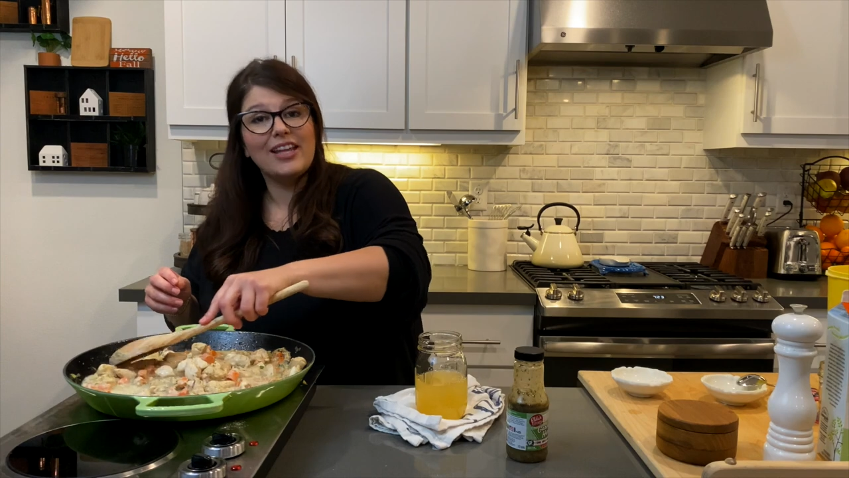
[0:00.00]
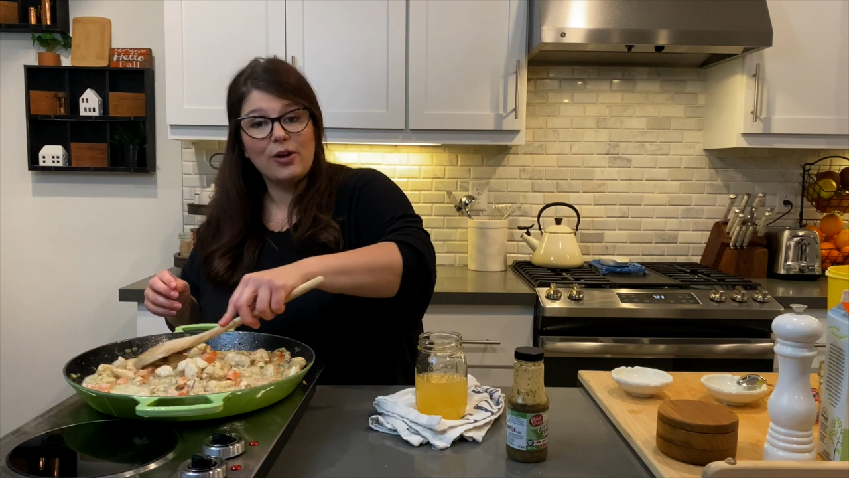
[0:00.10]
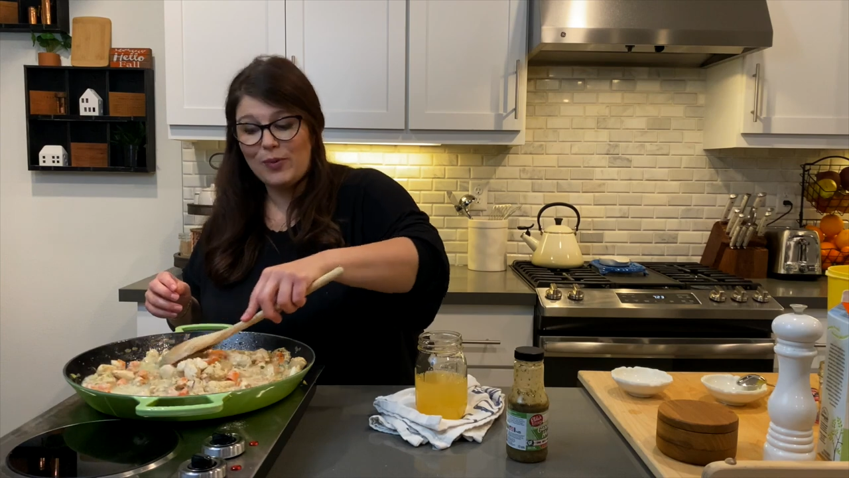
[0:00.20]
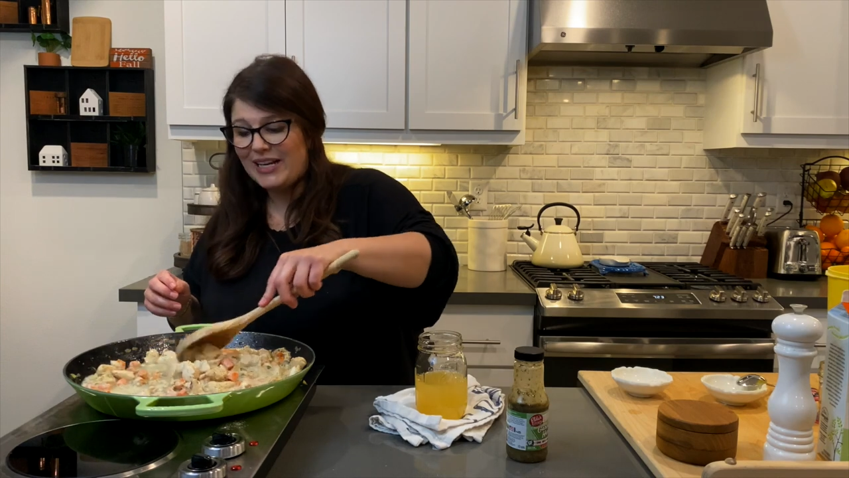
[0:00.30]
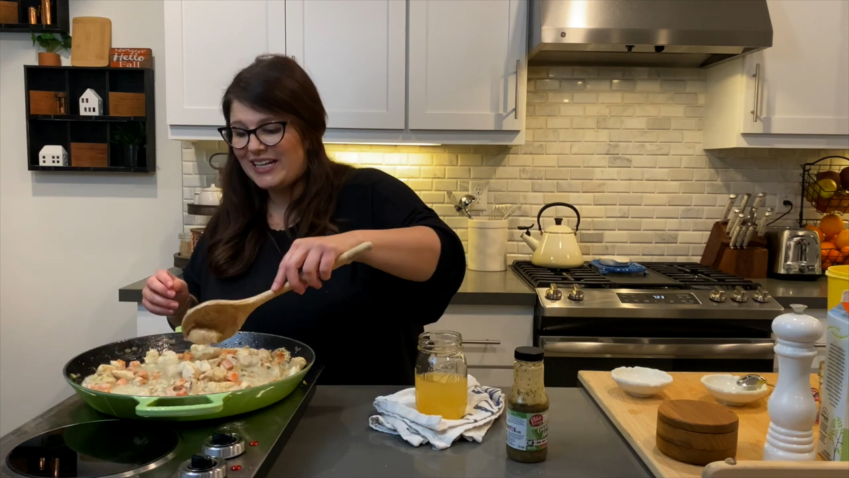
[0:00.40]

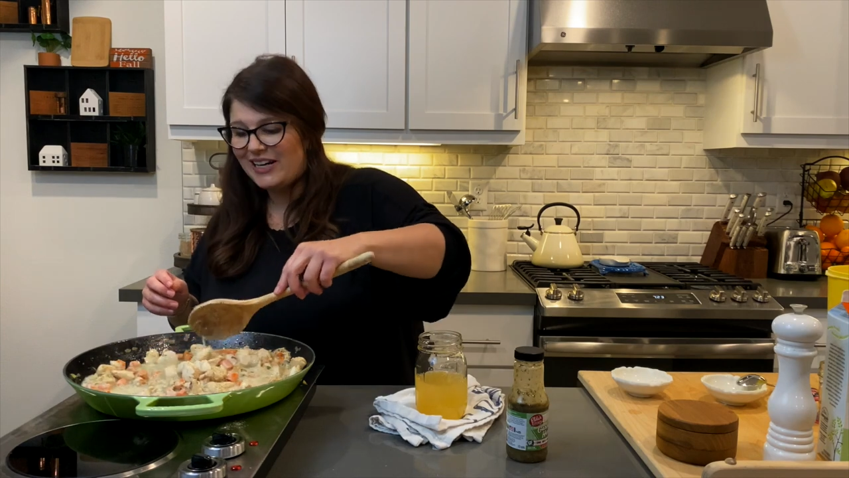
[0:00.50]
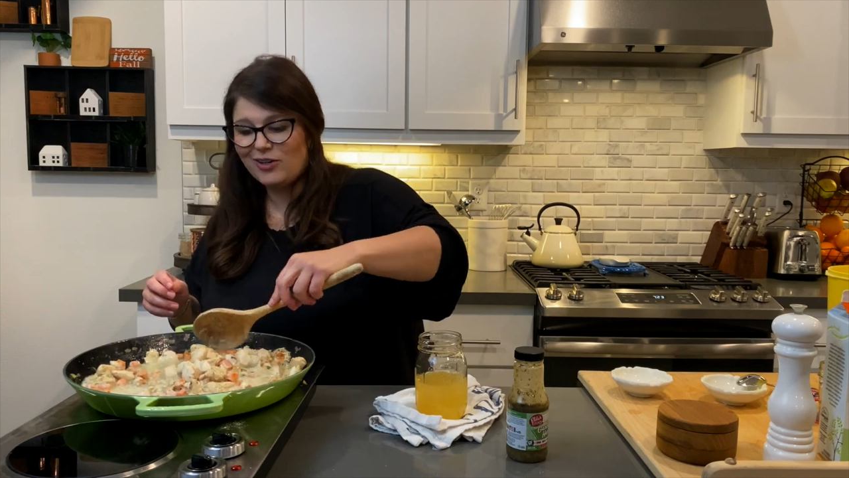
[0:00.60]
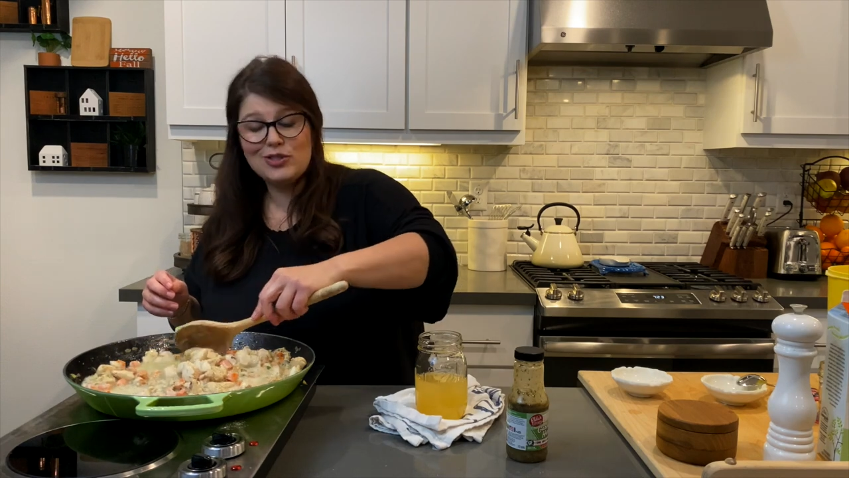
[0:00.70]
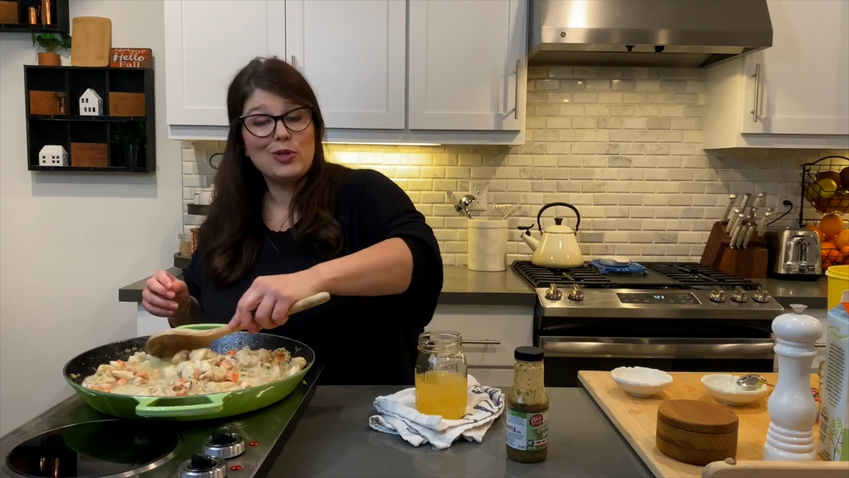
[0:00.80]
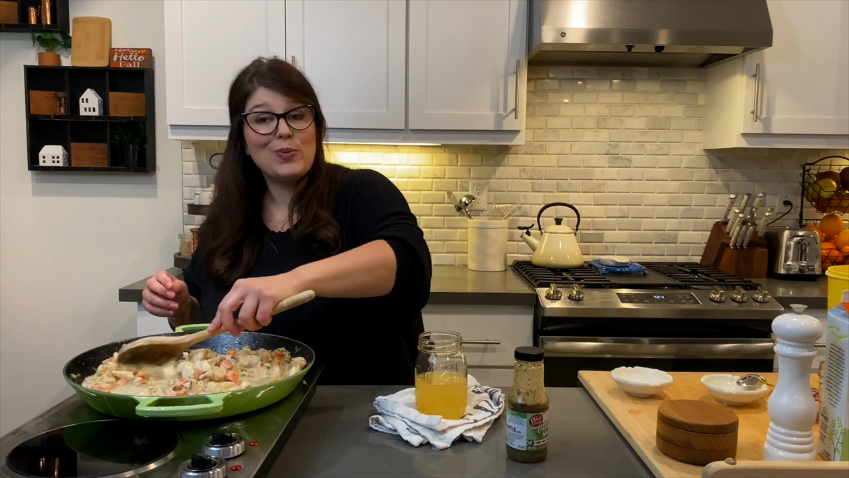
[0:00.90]
liquid in
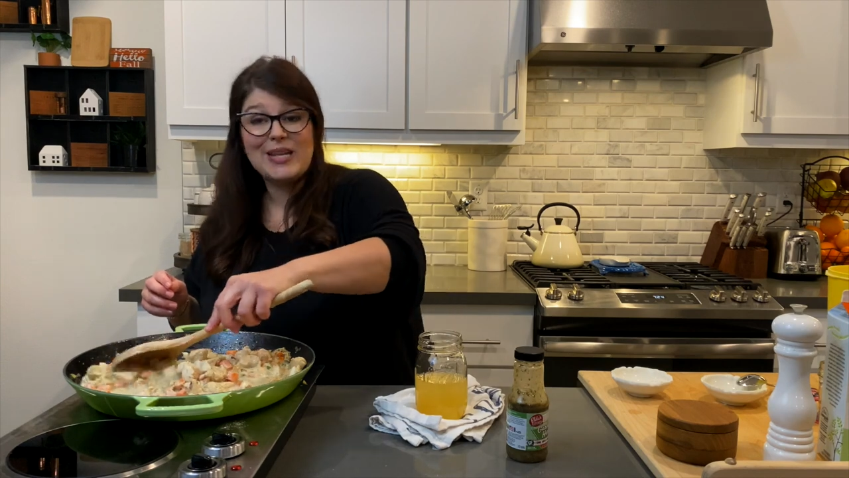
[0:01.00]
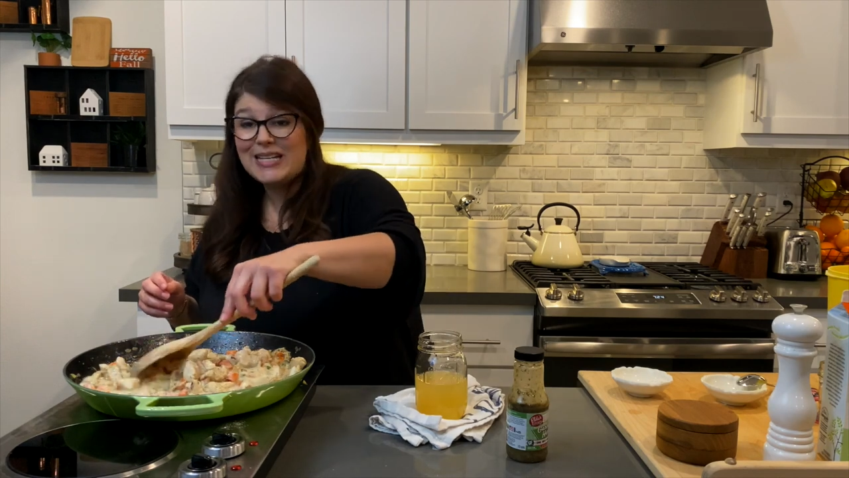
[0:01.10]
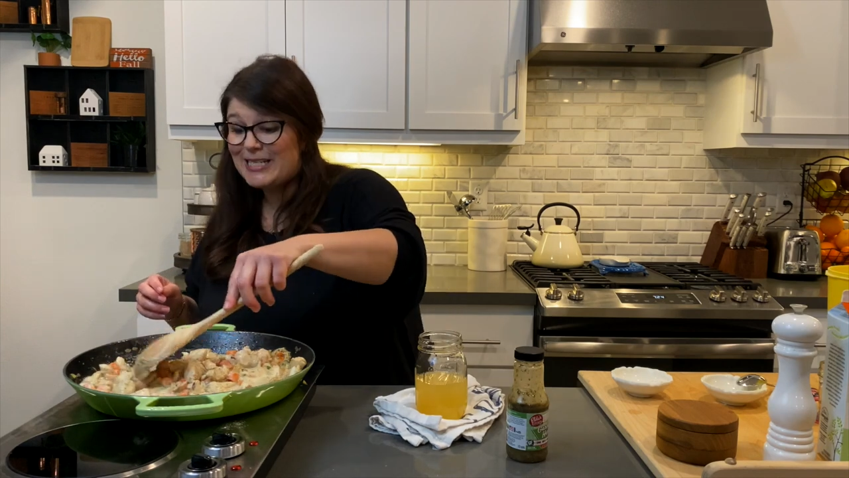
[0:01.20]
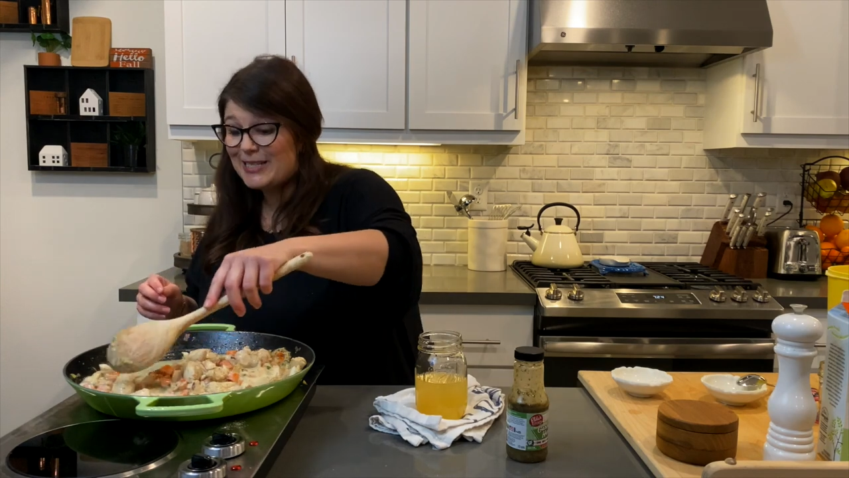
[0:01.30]
here so that it